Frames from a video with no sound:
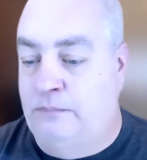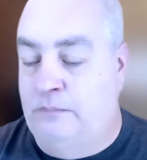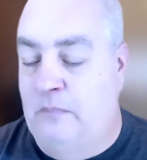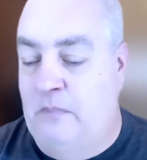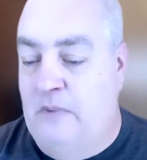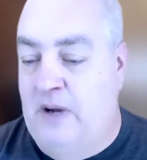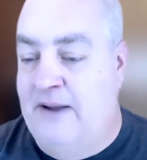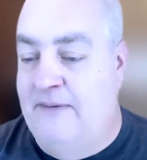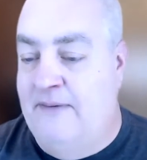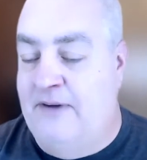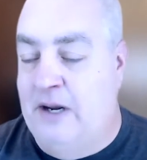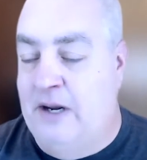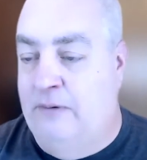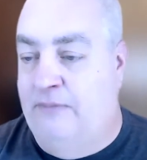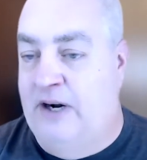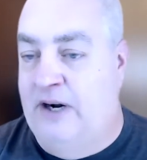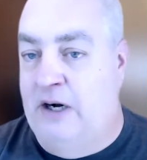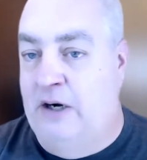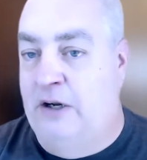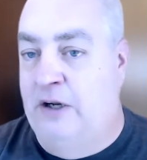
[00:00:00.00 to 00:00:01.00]
giving a
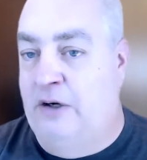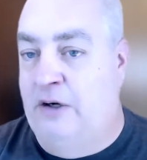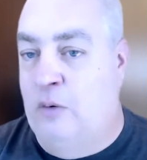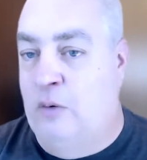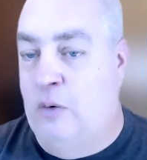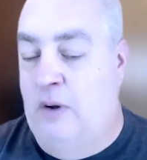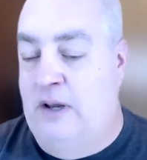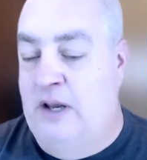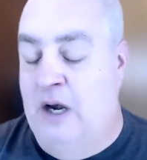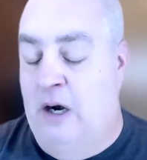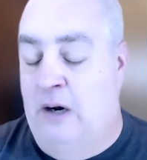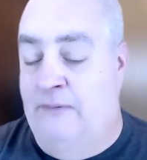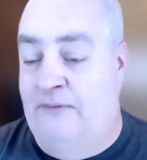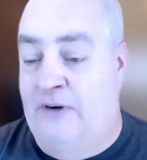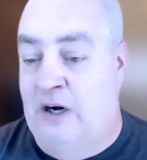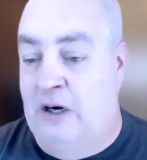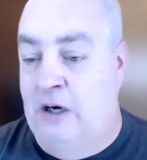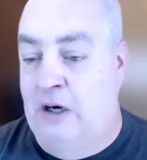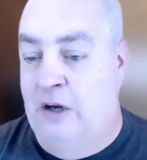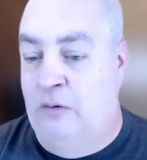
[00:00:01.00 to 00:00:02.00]
very
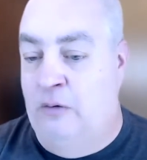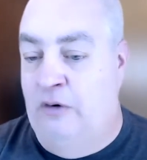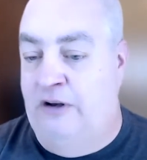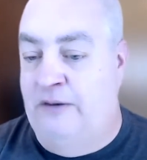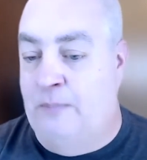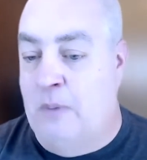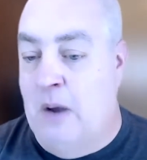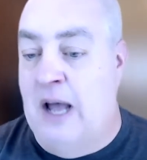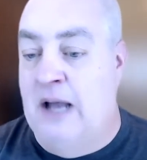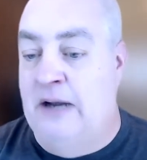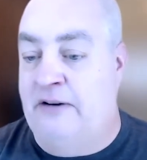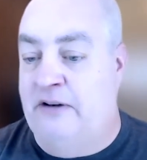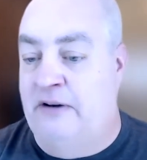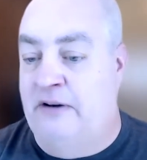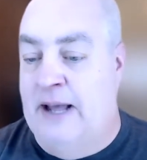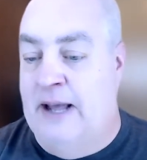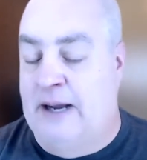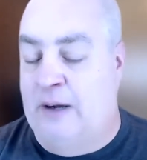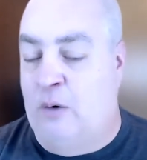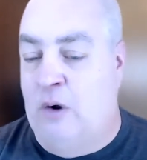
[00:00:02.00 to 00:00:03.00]
good response to
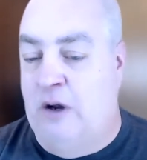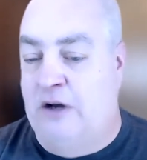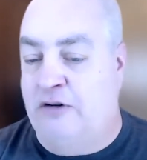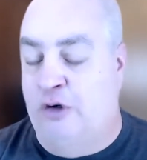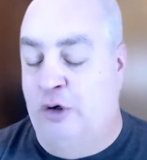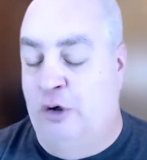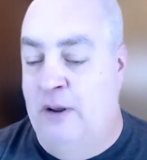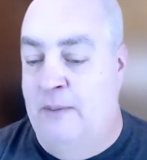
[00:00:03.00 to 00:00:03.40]
that question.